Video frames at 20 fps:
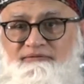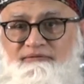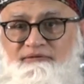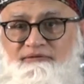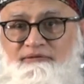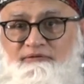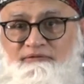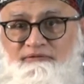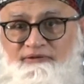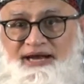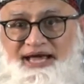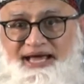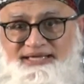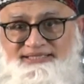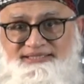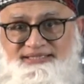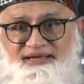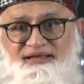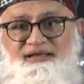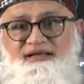Right.
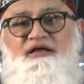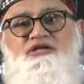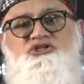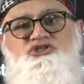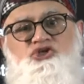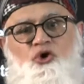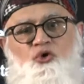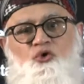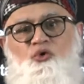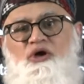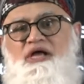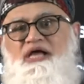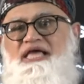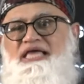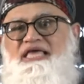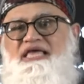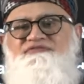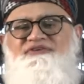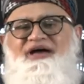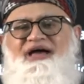So,
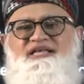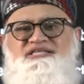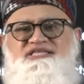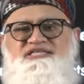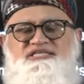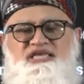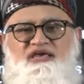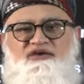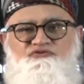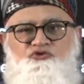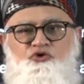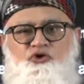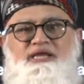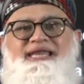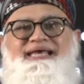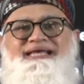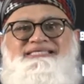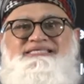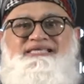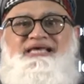if I just give you an
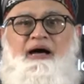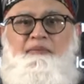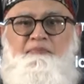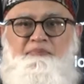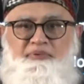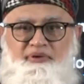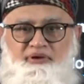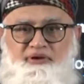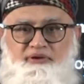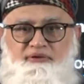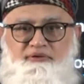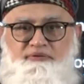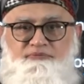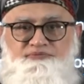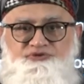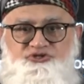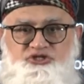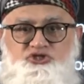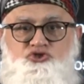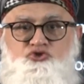example,
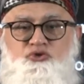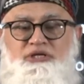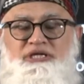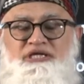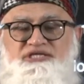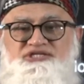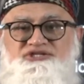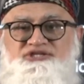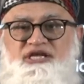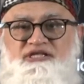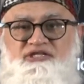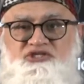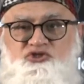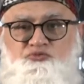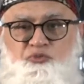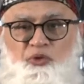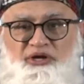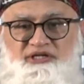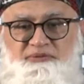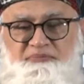just to illustrate this
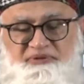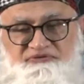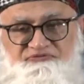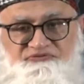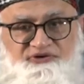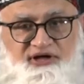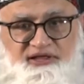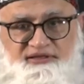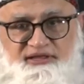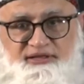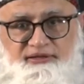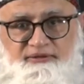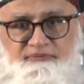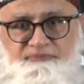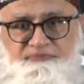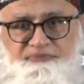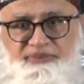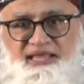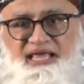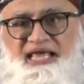point a bit further.
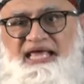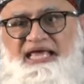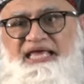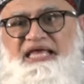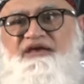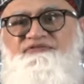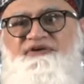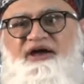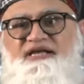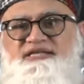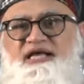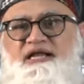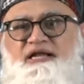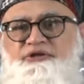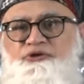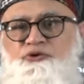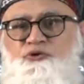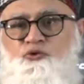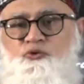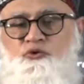If I tell
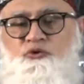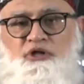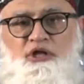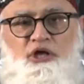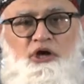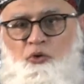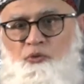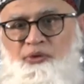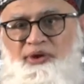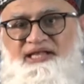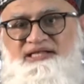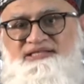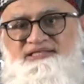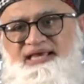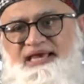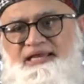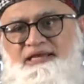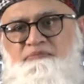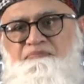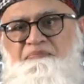you we
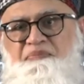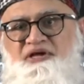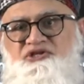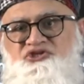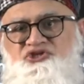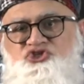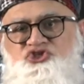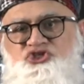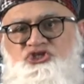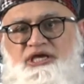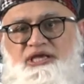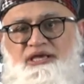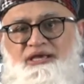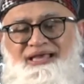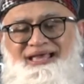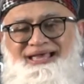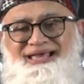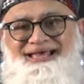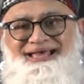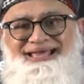intend purchasing
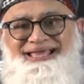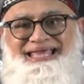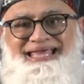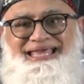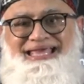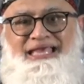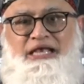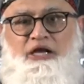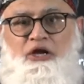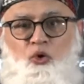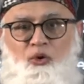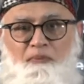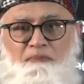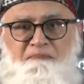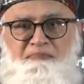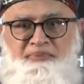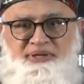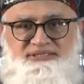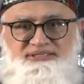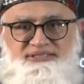
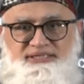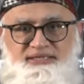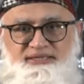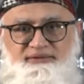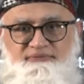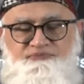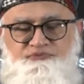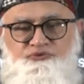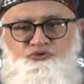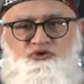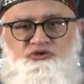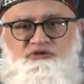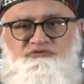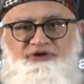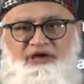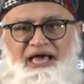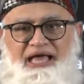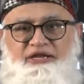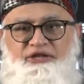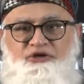equipment to the
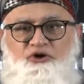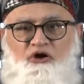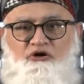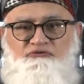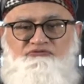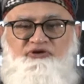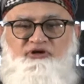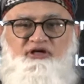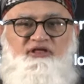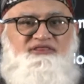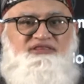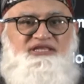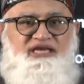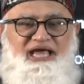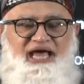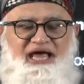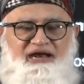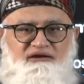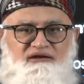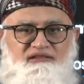value of
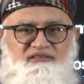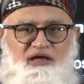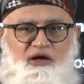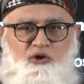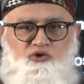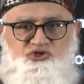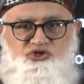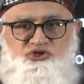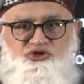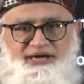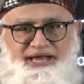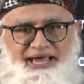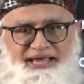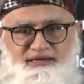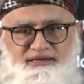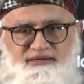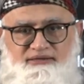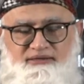300,000 Rand,